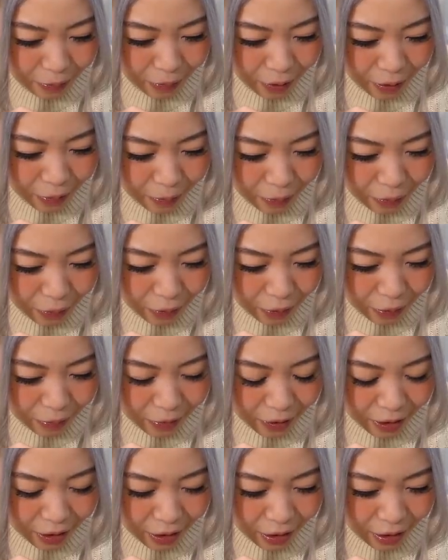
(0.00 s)
I
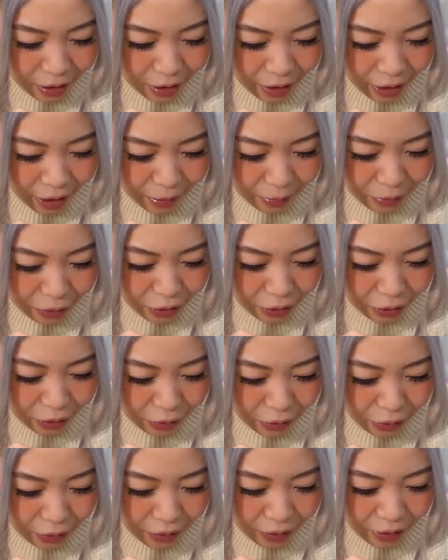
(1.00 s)
probably am going to
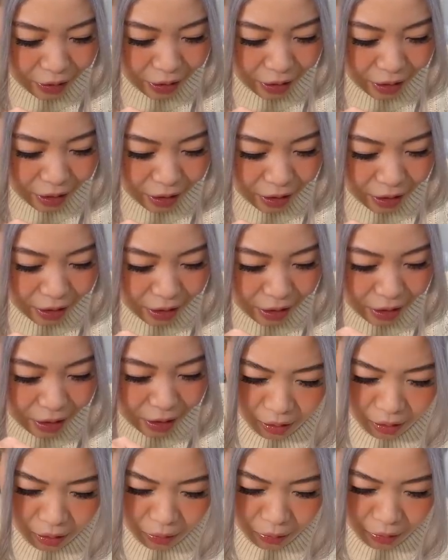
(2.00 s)
ruin this.
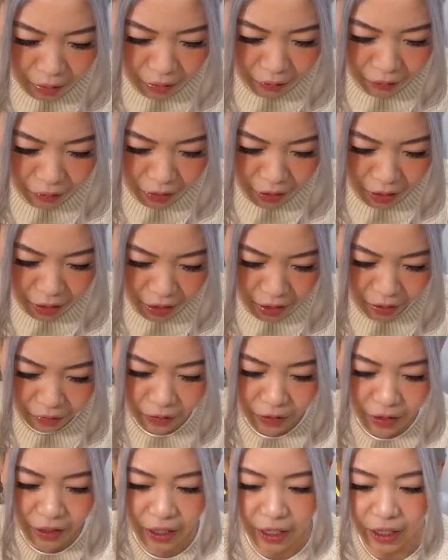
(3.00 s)
I'm doing it very
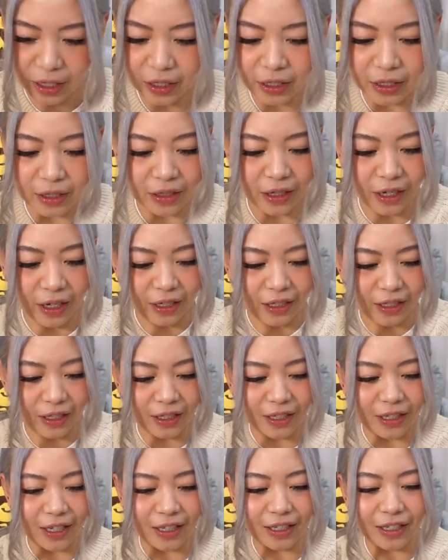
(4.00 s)
carefully, guys. Okay,
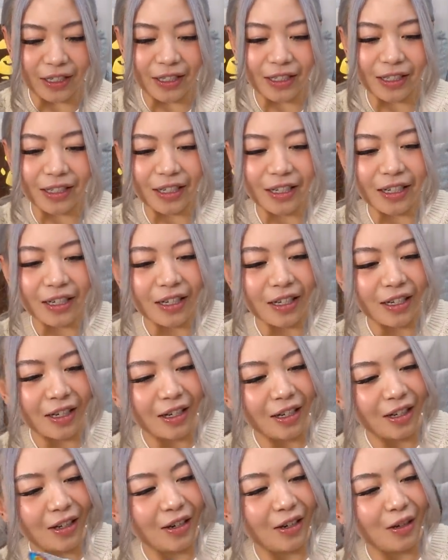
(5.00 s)
success.
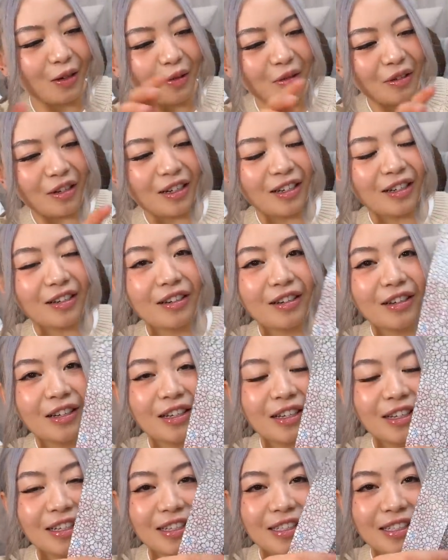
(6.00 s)
What
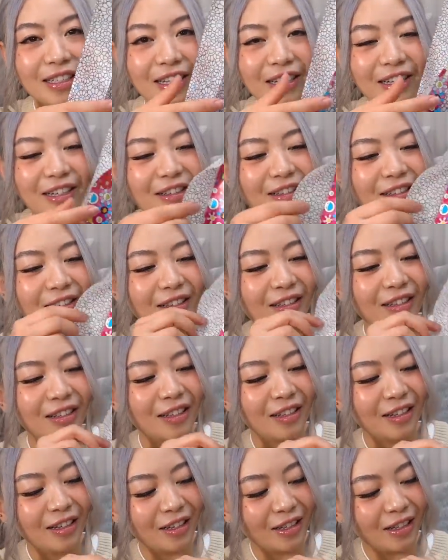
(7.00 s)
is in
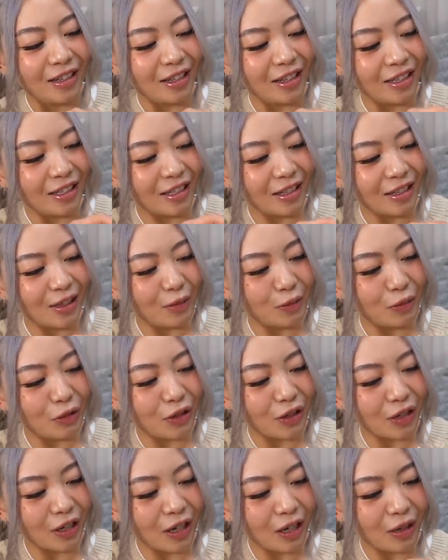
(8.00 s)
this little
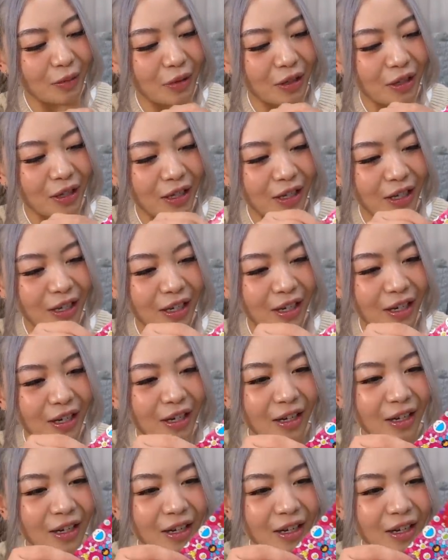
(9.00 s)
Murakami thing?